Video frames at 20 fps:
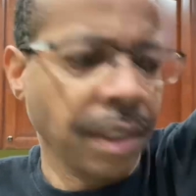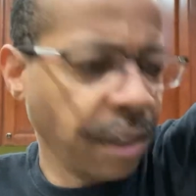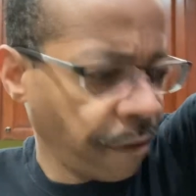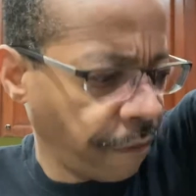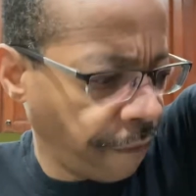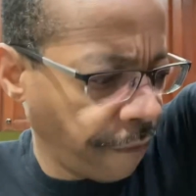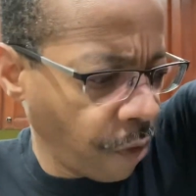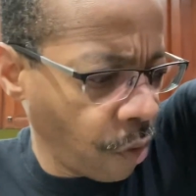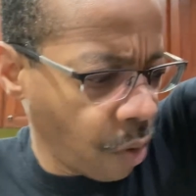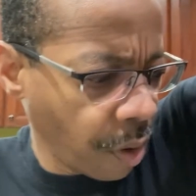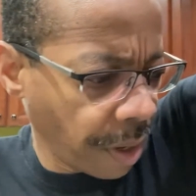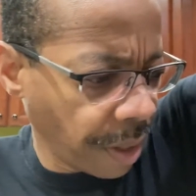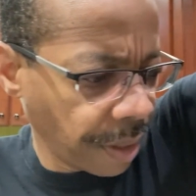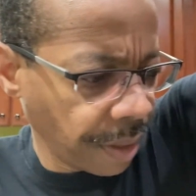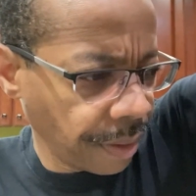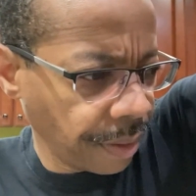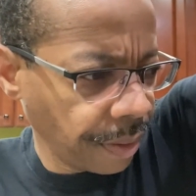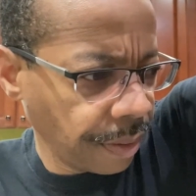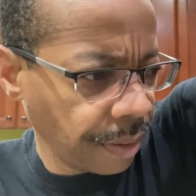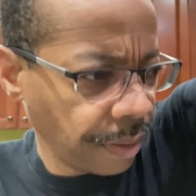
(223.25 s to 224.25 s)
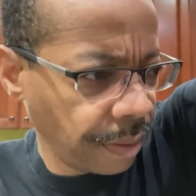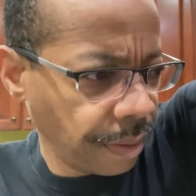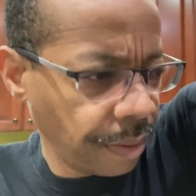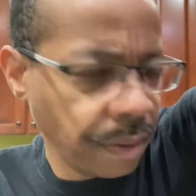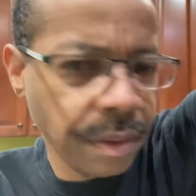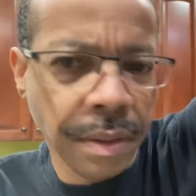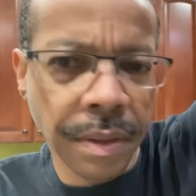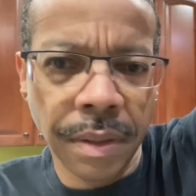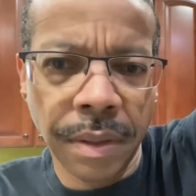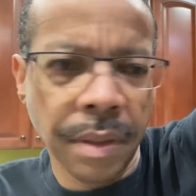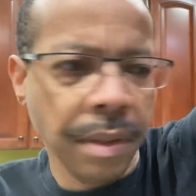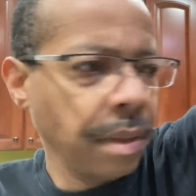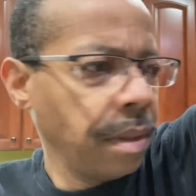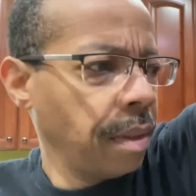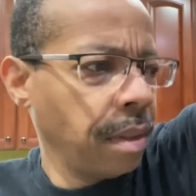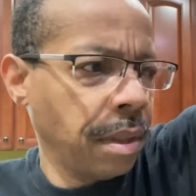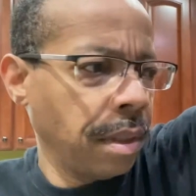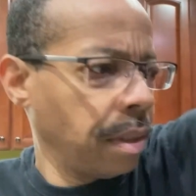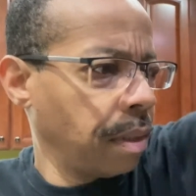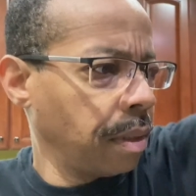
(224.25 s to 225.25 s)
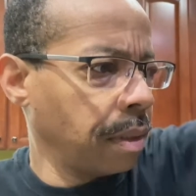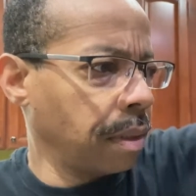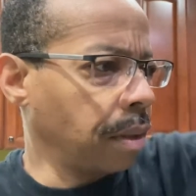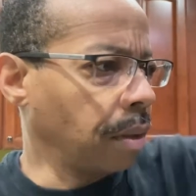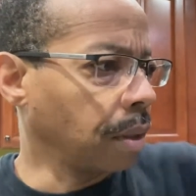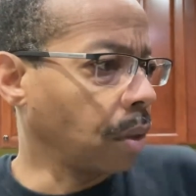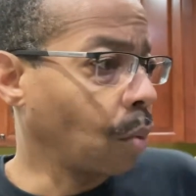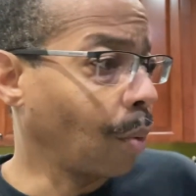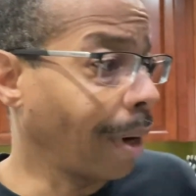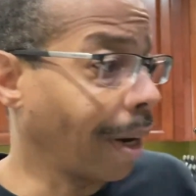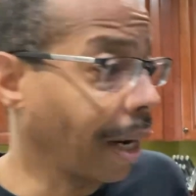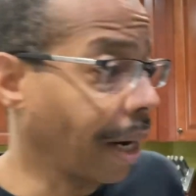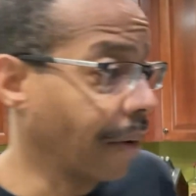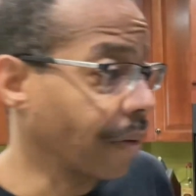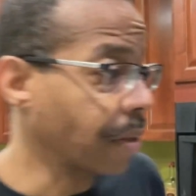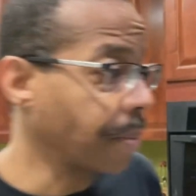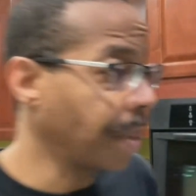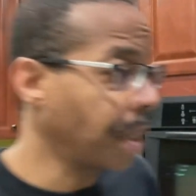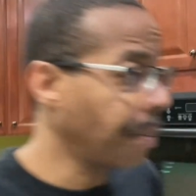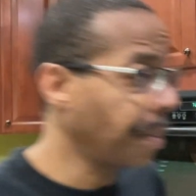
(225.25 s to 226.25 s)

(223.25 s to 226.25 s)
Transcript: Four. Don't know why I have so many